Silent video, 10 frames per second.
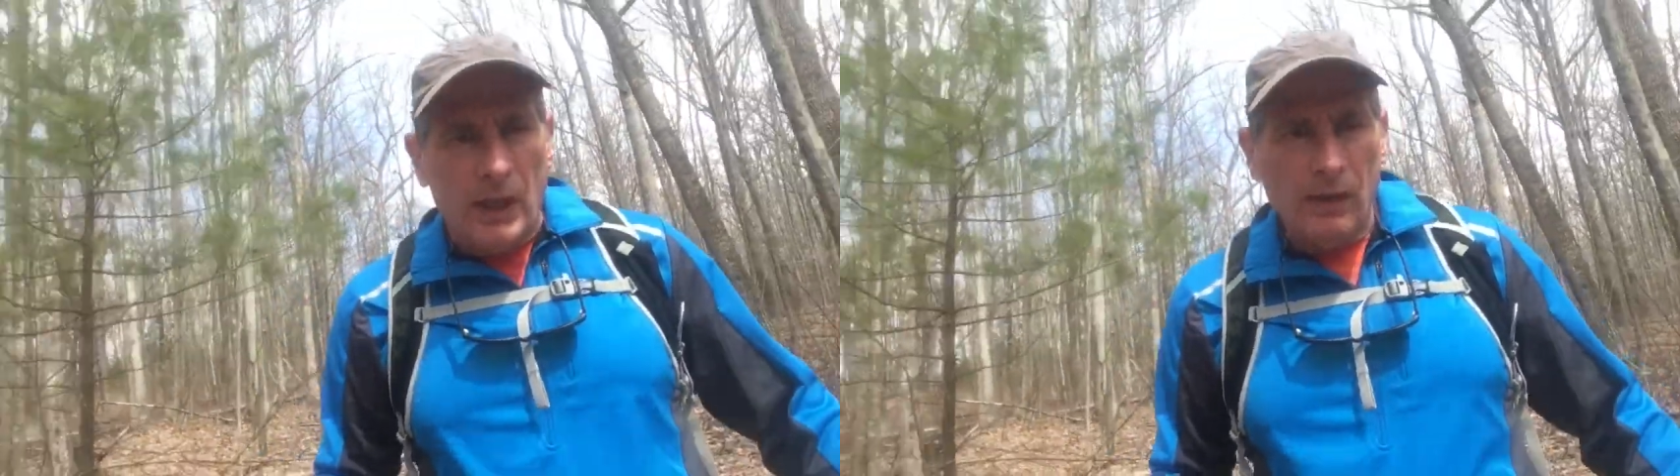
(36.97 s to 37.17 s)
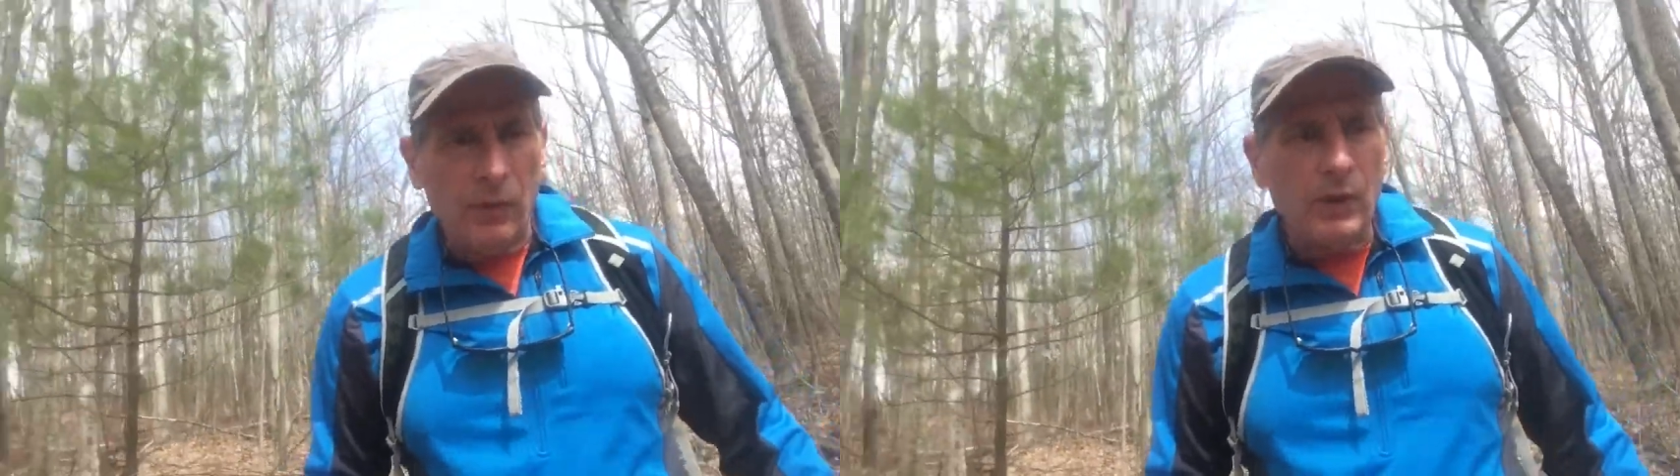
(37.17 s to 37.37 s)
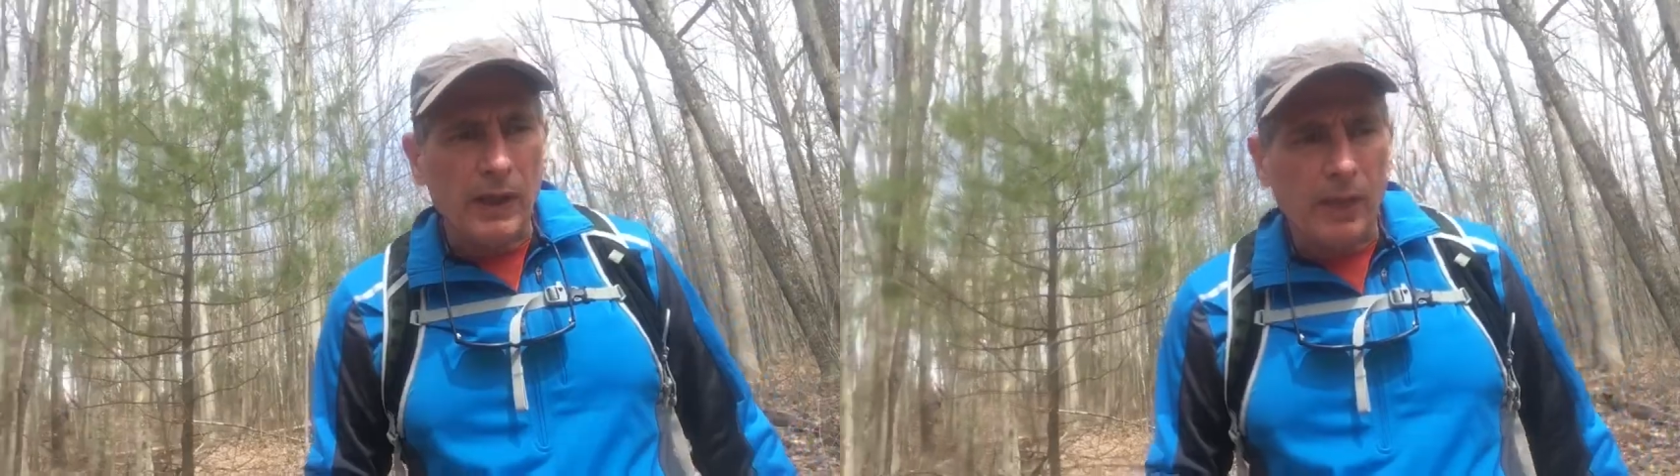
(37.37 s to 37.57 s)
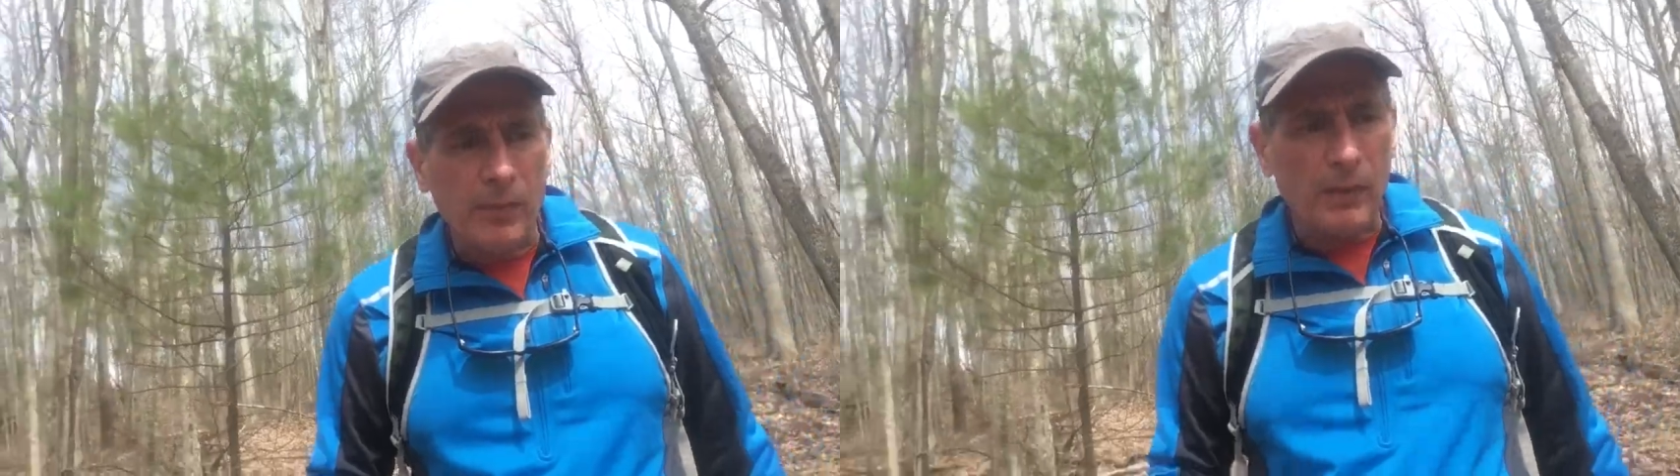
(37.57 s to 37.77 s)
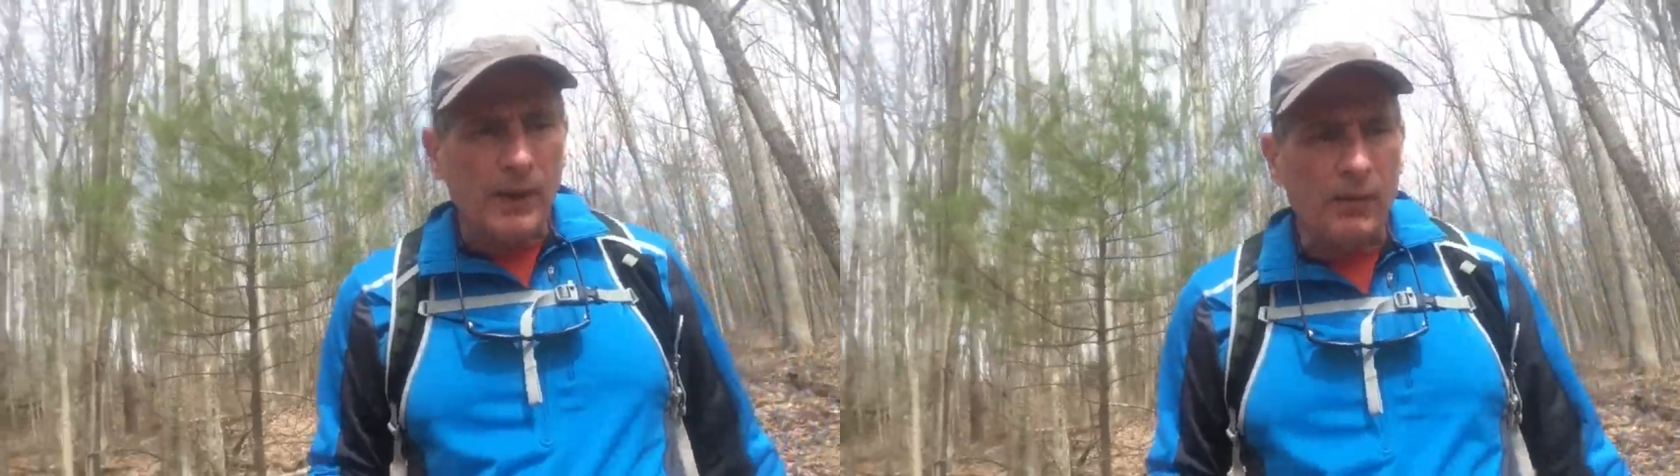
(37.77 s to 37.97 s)
and really
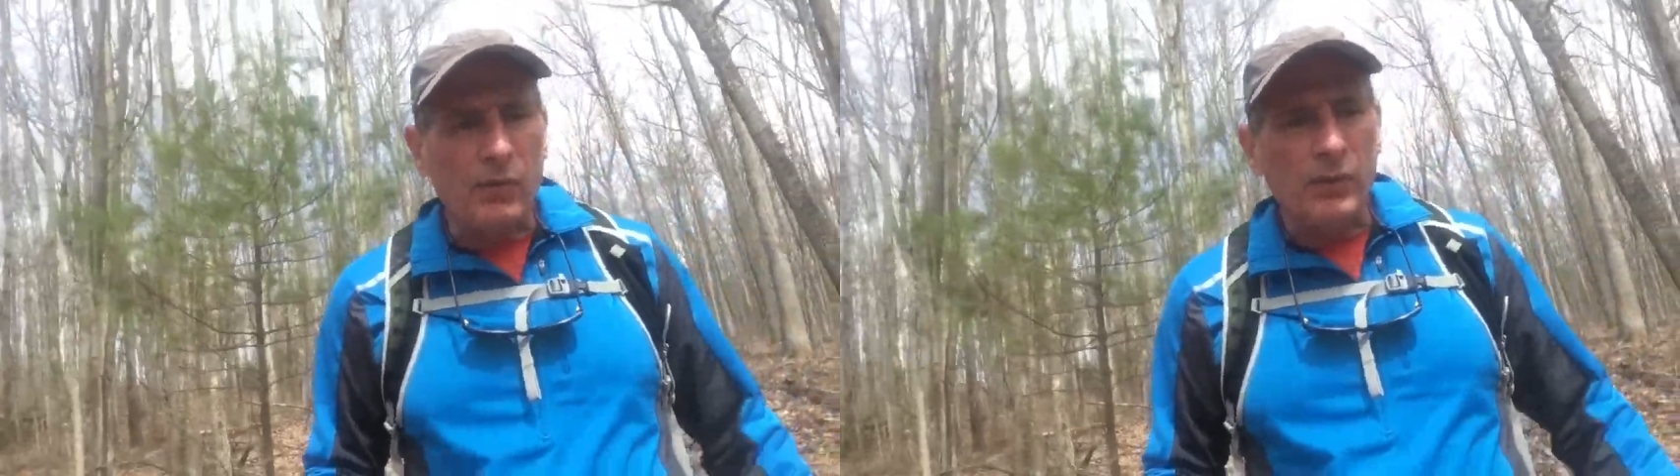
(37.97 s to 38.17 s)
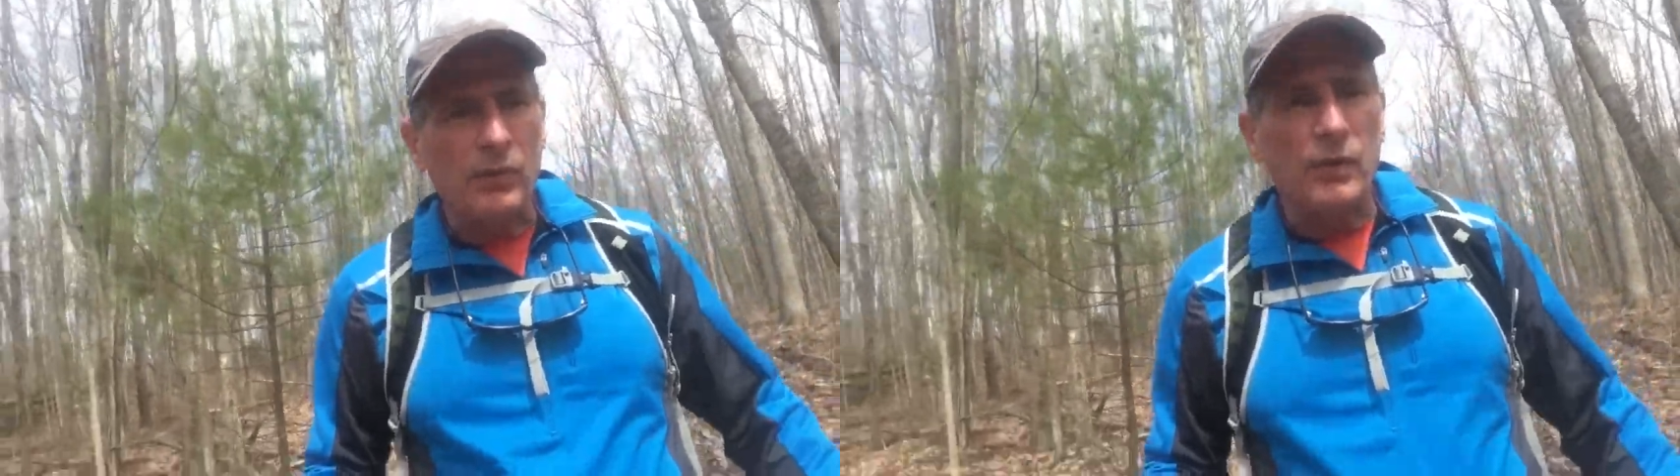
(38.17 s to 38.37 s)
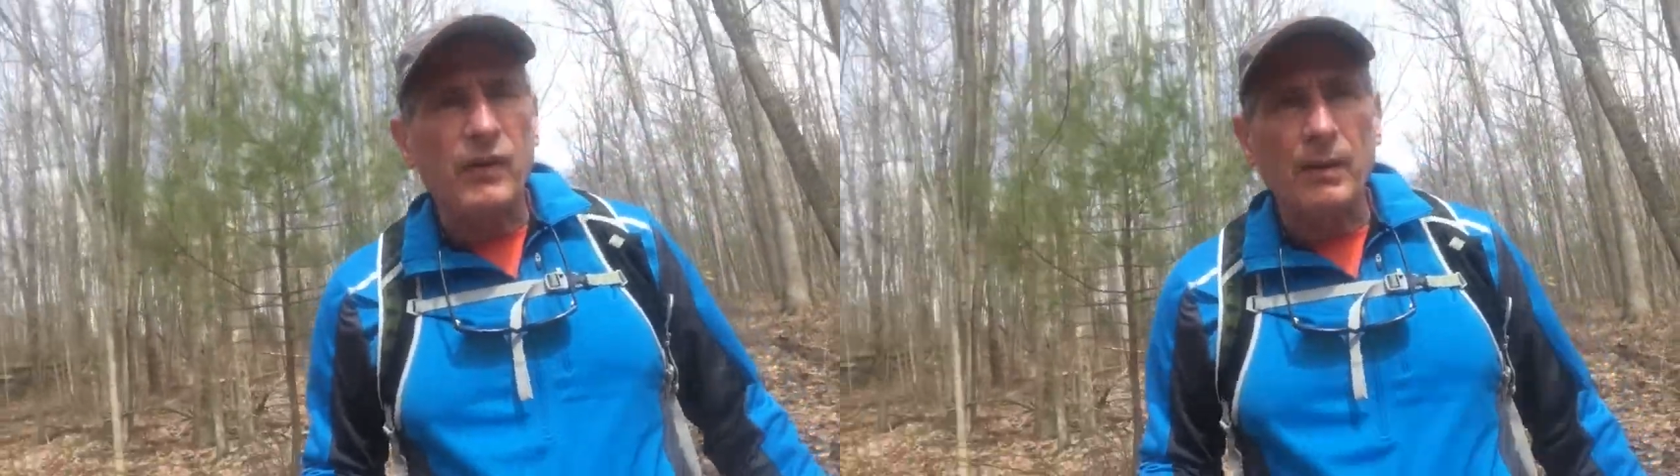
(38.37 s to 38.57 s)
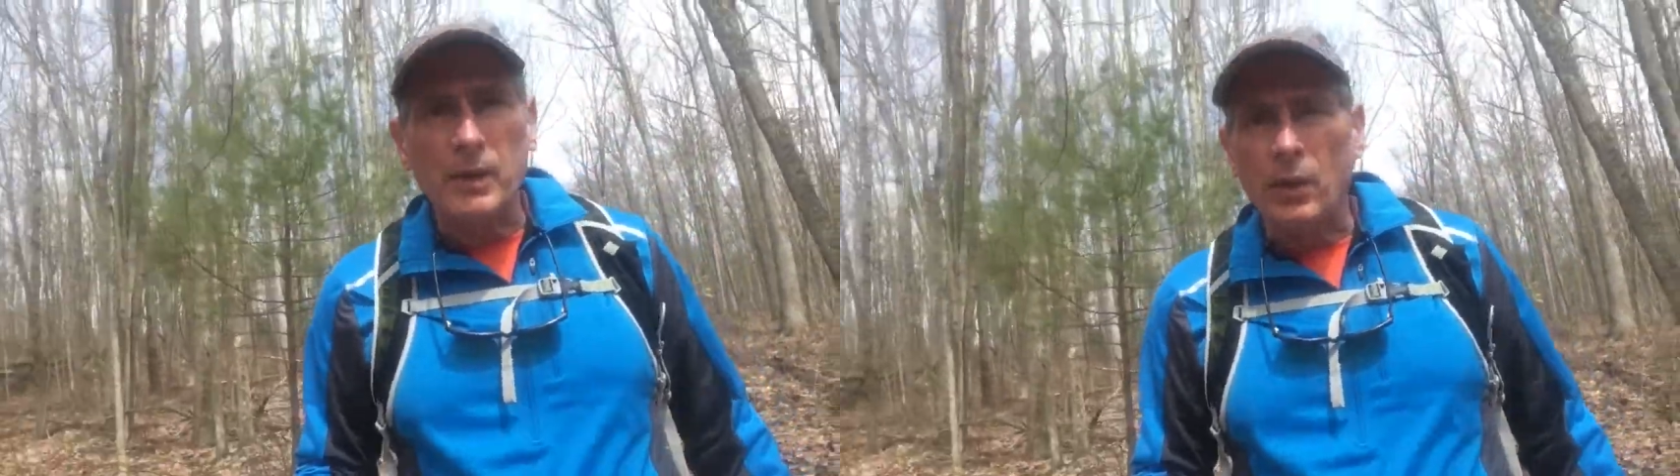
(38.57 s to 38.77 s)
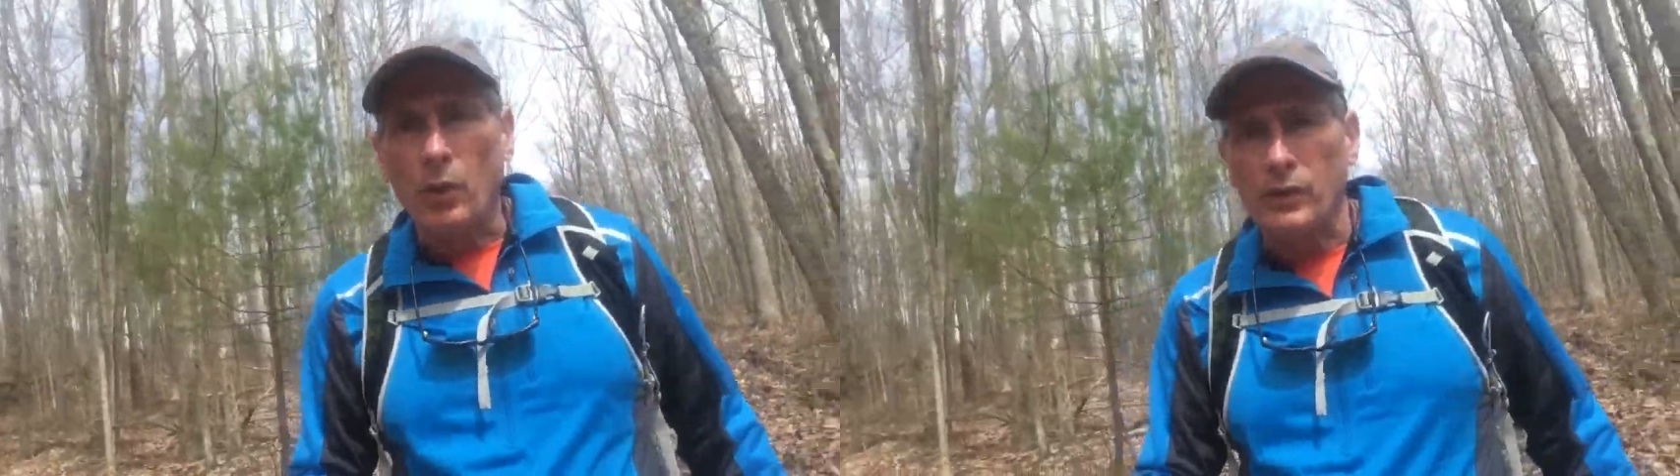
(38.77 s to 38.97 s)
help them get through the
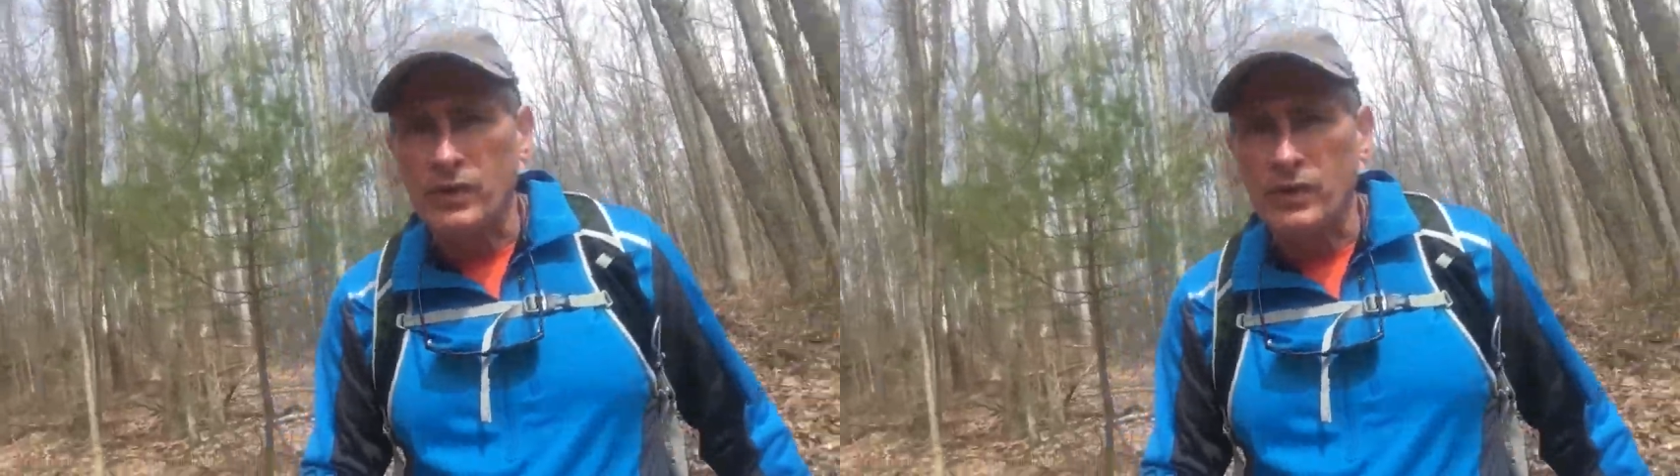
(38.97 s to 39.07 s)
family court